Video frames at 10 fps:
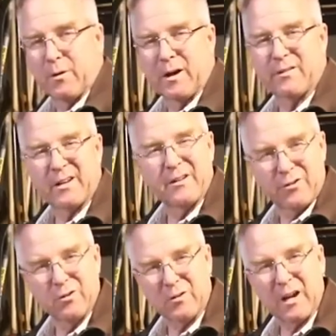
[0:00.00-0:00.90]
when I said
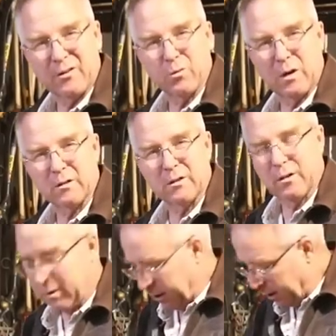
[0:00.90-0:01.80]
suitcase
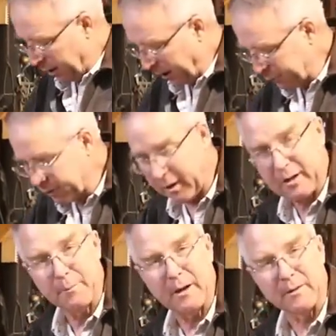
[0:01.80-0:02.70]
welder, I was
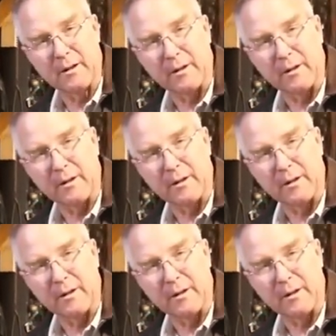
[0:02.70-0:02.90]
talking about